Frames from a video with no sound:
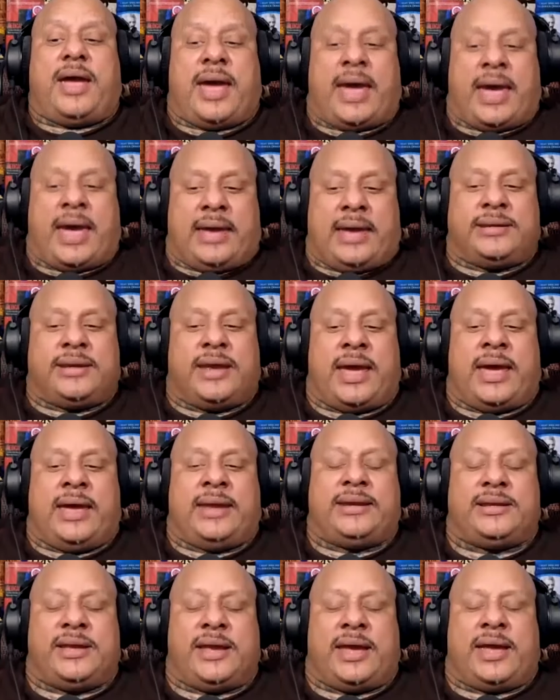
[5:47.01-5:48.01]
And
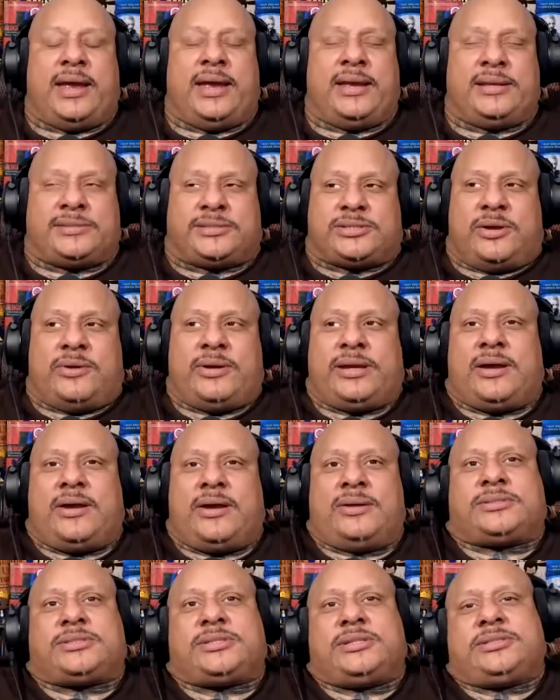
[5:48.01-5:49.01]
and and so he
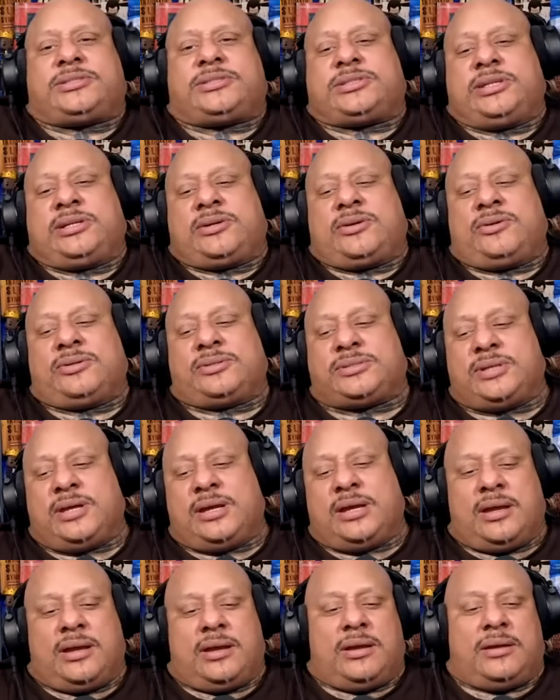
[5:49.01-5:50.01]
goes. She goes.
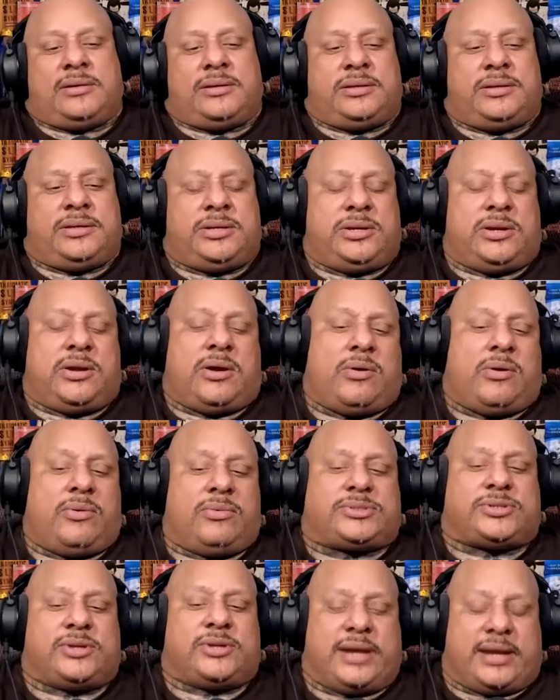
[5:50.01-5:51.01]
uh you
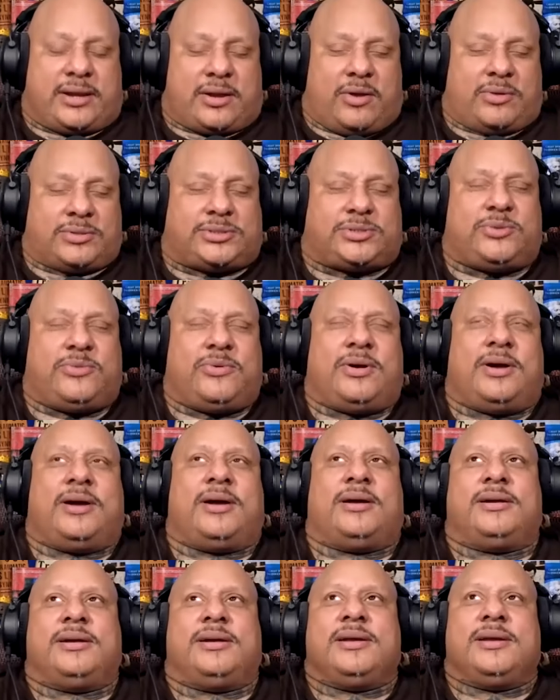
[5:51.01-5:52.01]
know, so they go to
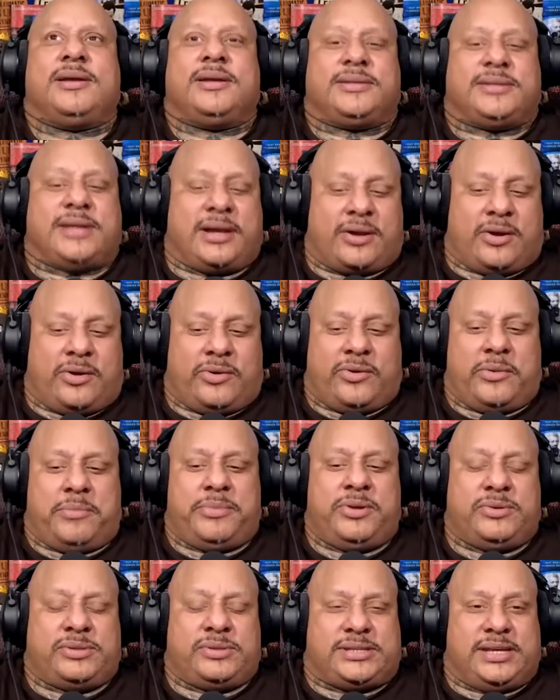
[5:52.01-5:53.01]
a they go to a
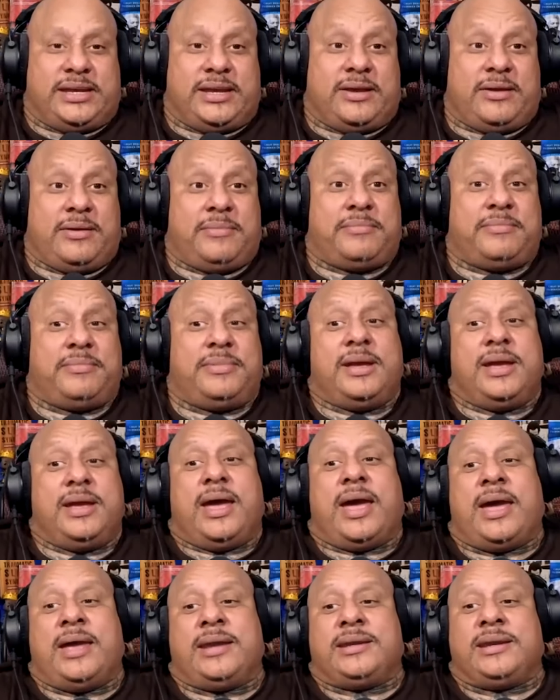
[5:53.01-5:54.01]
museum
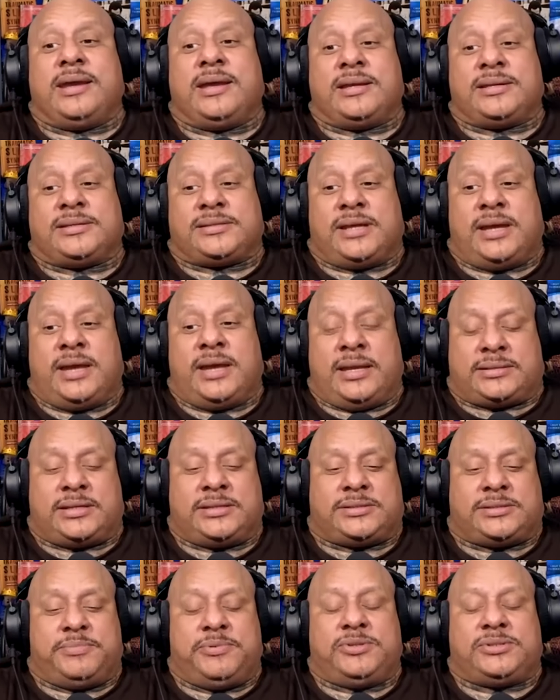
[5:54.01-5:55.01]
and there's at
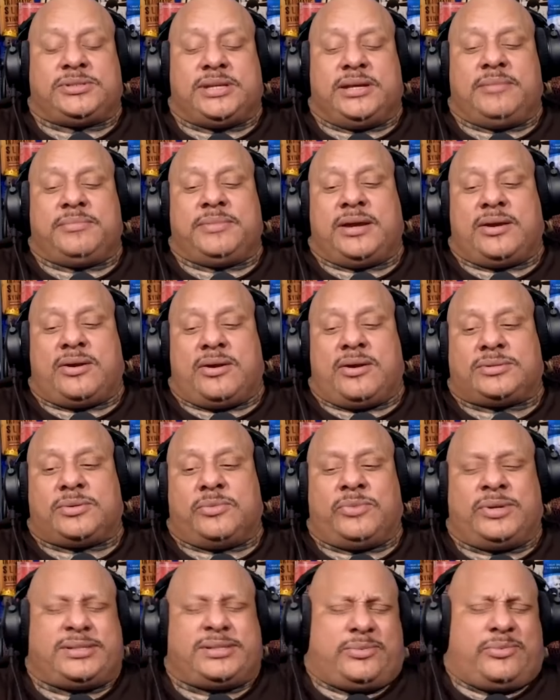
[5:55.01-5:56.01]
this museum they go to,
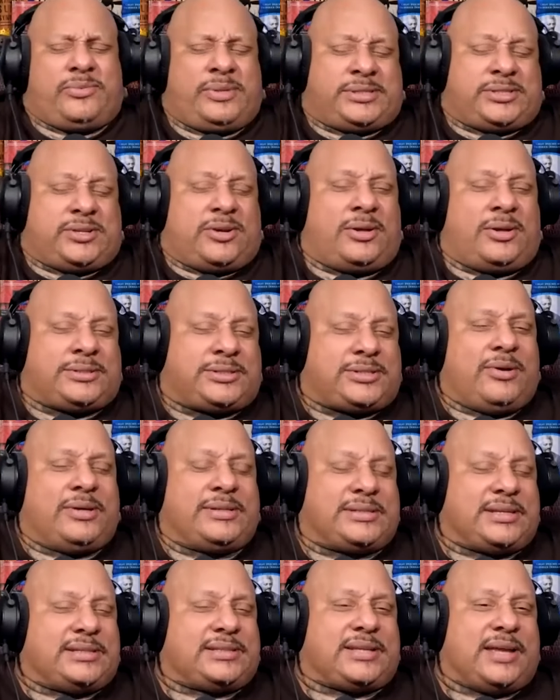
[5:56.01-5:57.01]
which which also
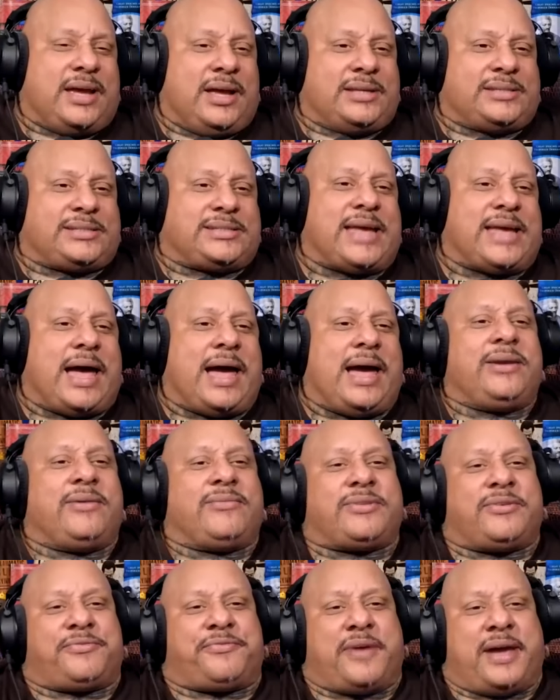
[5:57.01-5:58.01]
is a, a sign
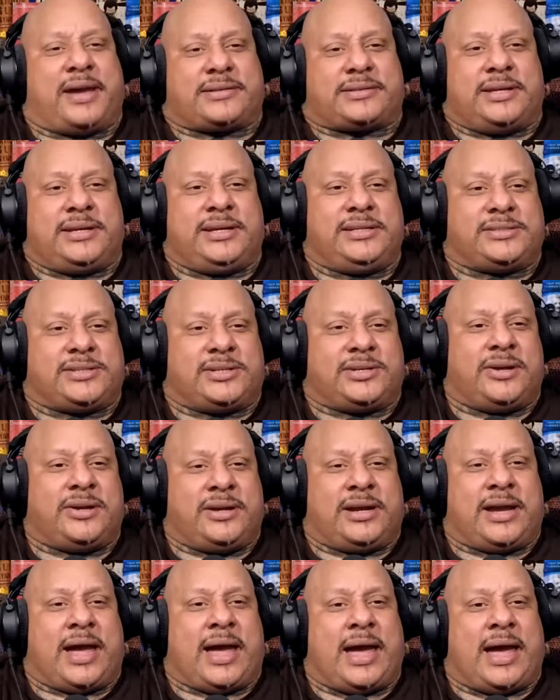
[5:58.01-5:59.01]
of the fact that he's a
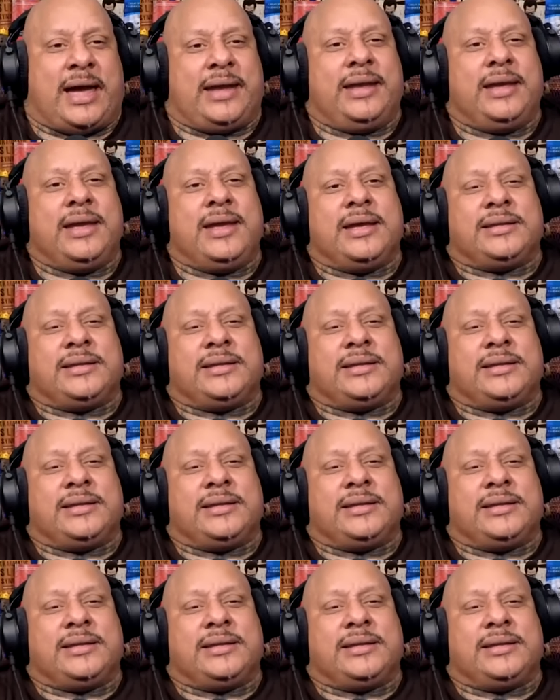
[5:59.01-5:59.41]
good guy.